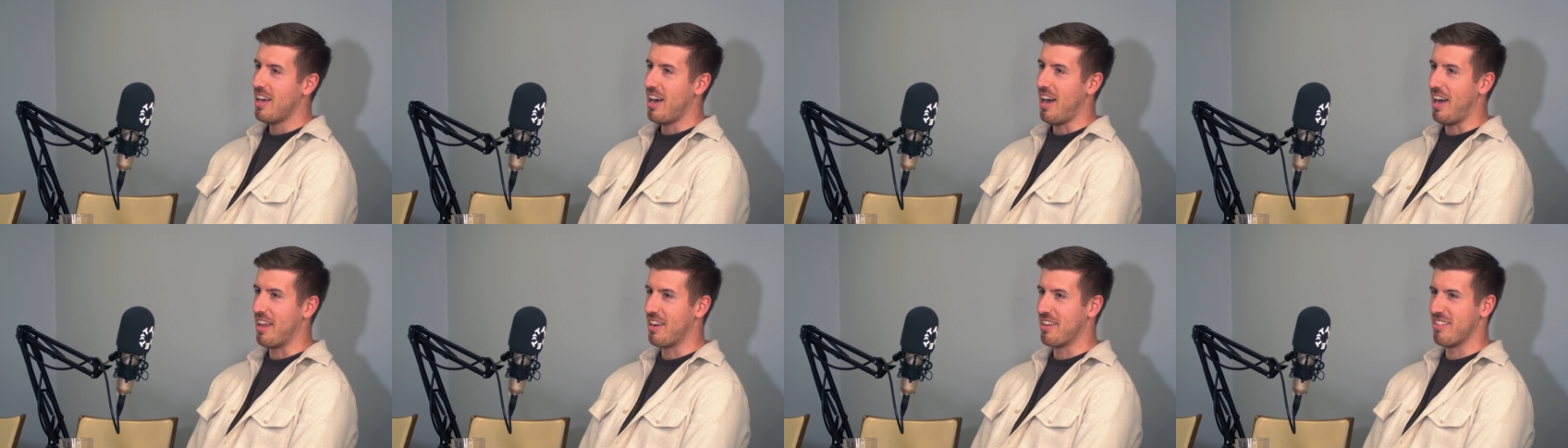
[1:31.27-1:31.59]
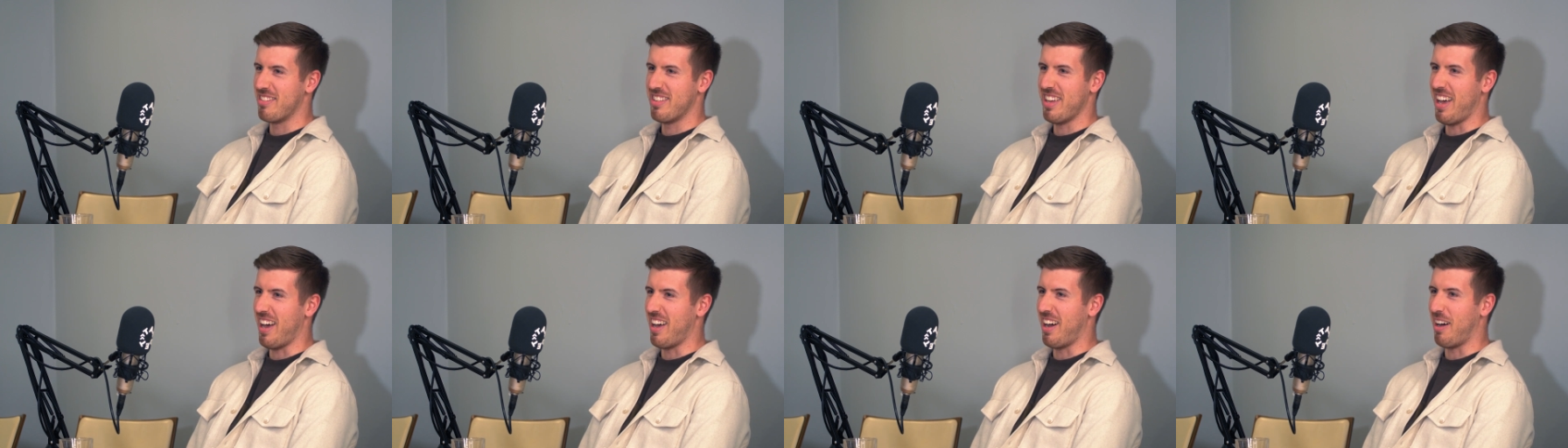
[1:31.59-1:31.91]

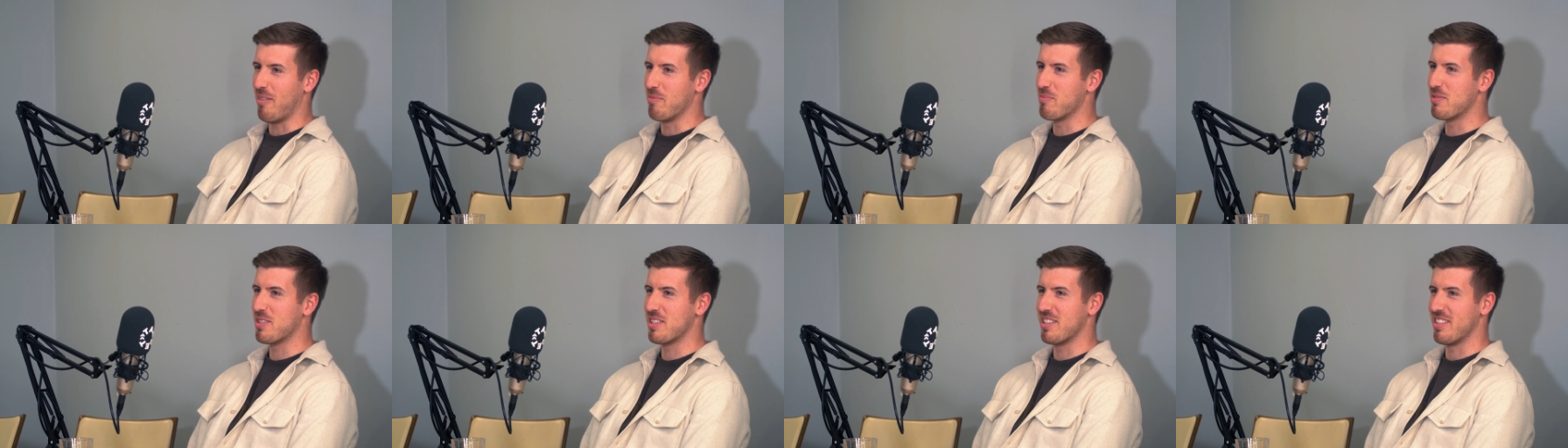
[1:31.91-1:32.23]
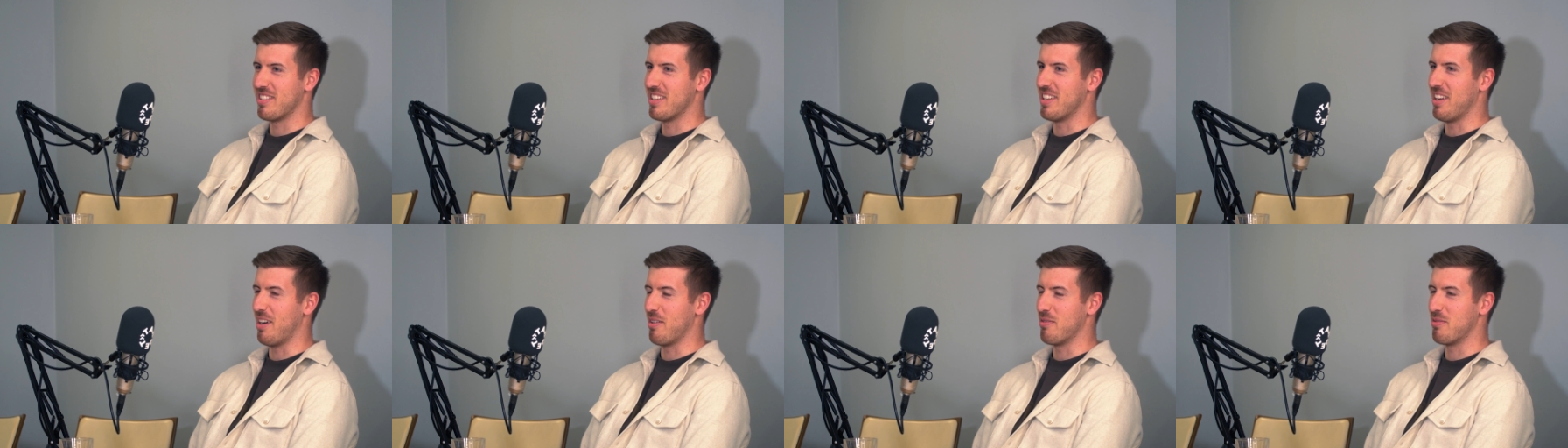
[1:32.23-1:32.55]
And yeah, I'm
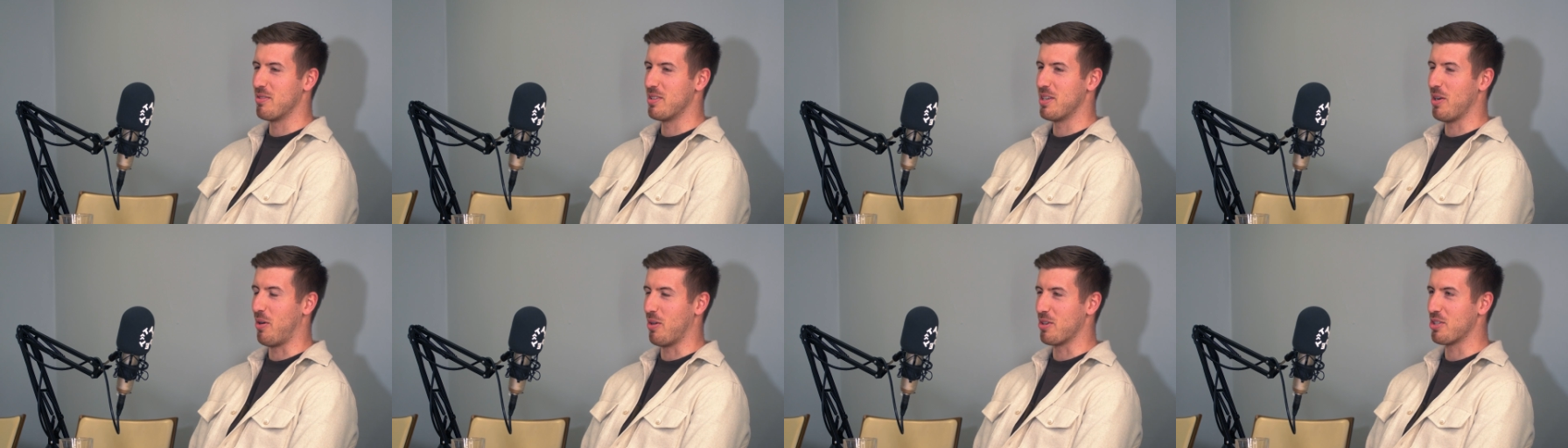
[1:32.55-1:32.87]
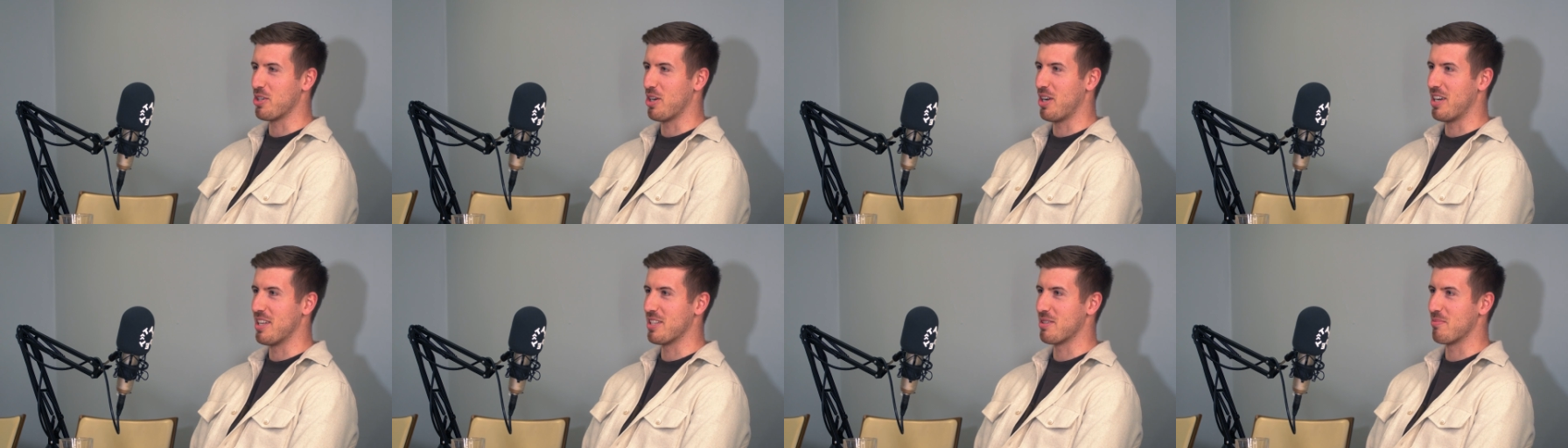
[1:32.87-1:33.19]
just, you know what
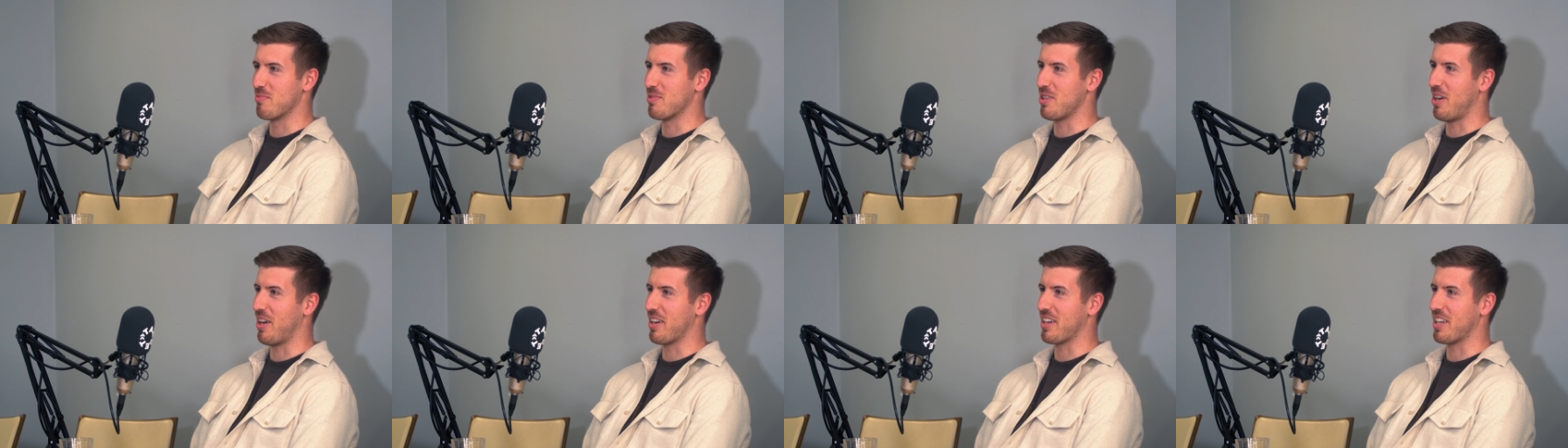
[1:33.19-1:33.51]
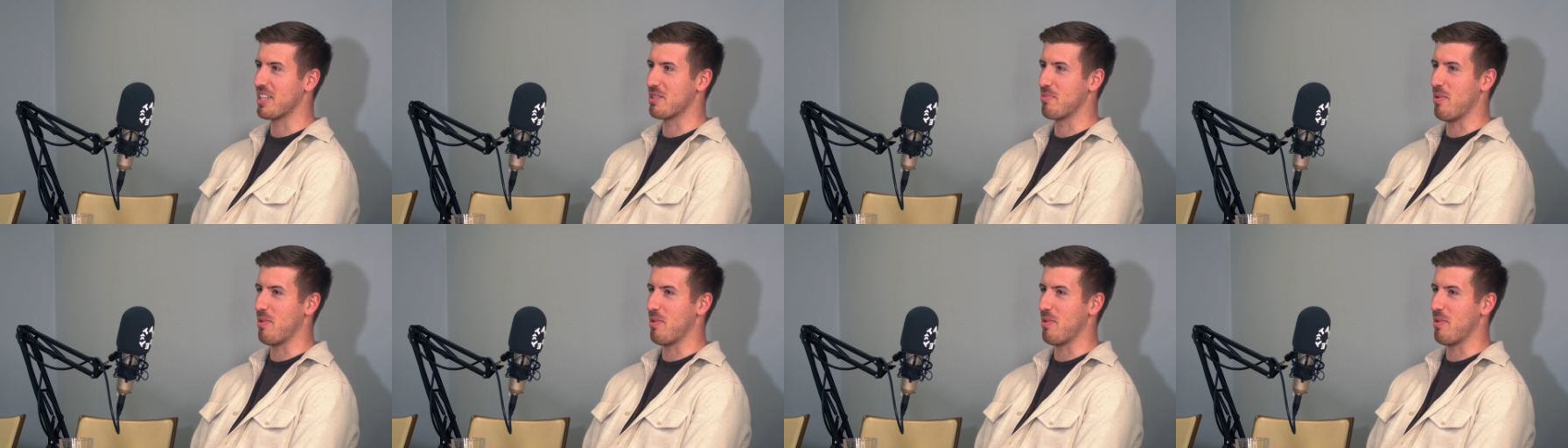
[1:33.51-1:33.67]
journalism's like.